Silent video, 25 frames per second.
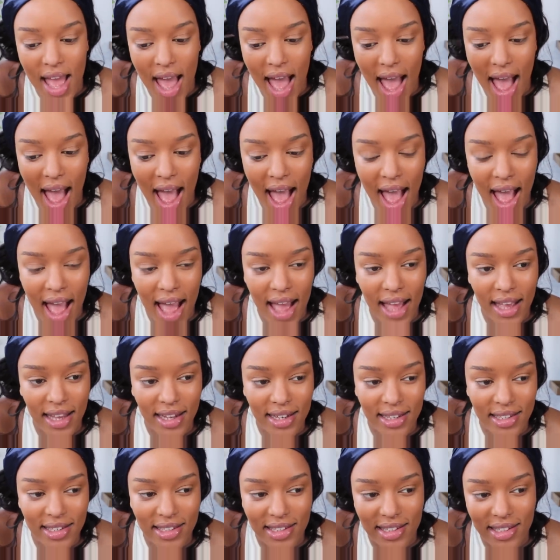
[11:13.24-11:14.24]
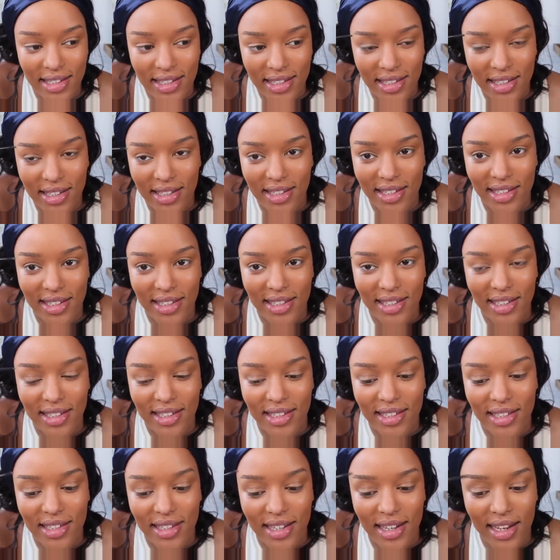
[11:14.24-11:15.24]

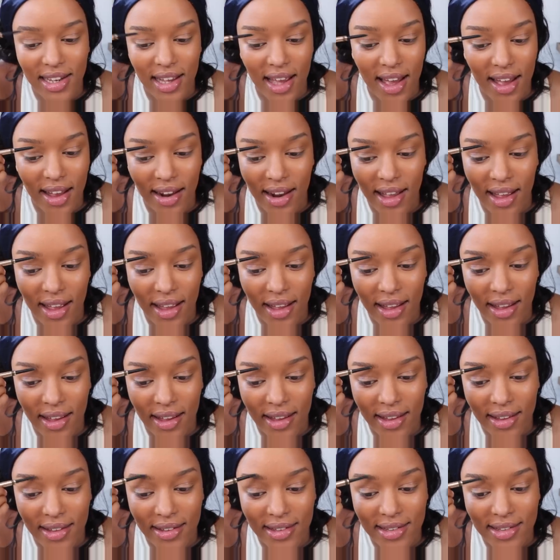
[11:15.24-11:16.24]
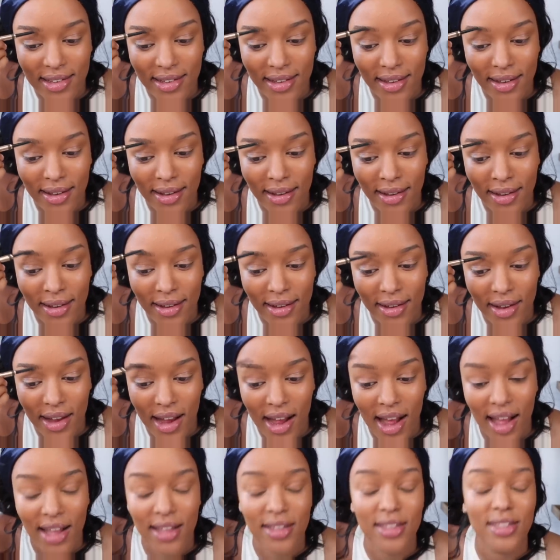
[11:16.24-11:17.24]
And yeah, like
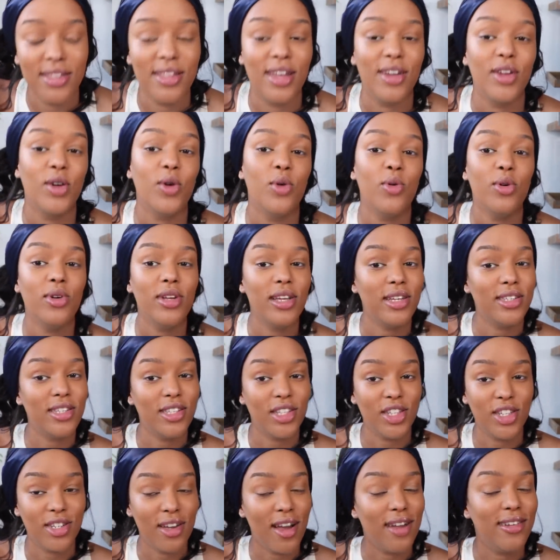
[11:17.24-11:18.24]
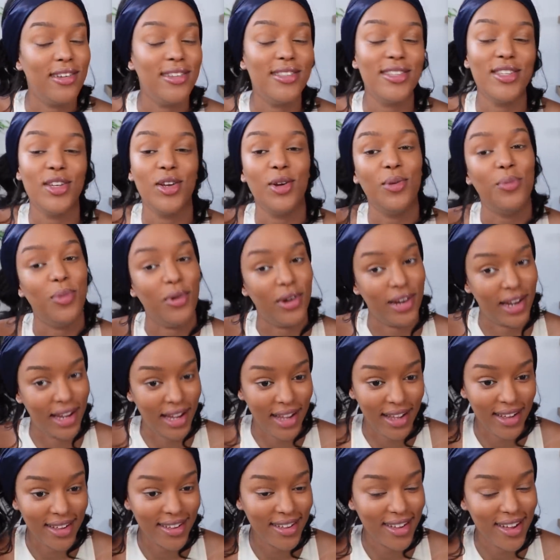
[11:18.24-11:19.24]
according to Charlotte
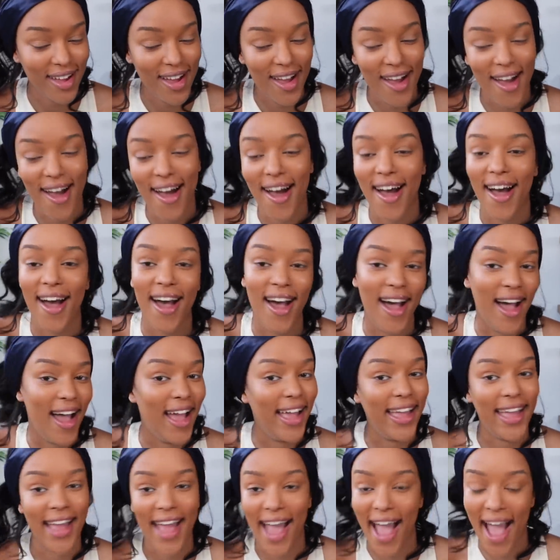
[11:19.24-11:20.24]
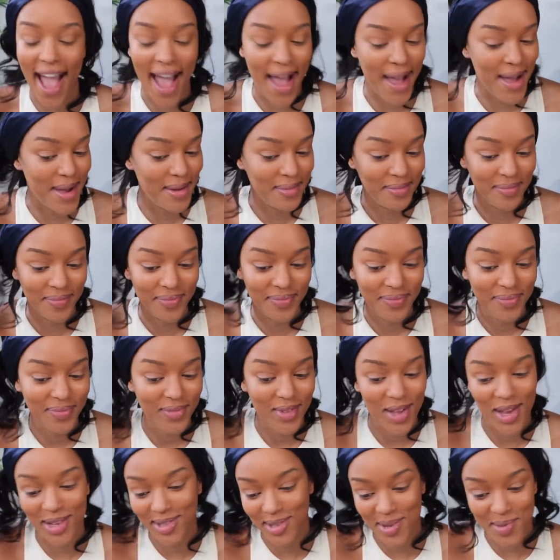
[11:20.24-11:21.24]
Tilbury, I am
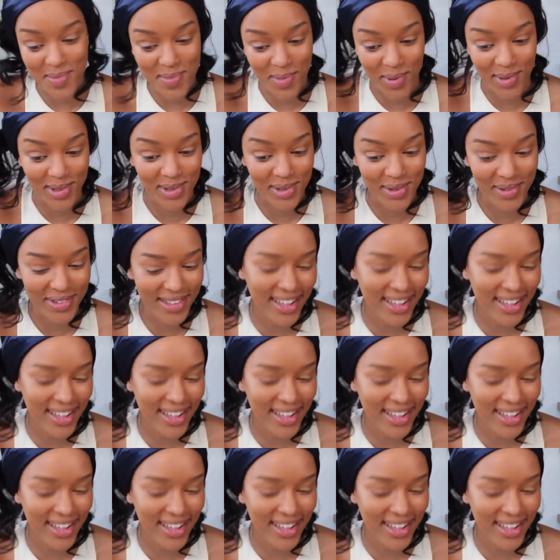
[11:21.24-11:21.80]
a supermodel.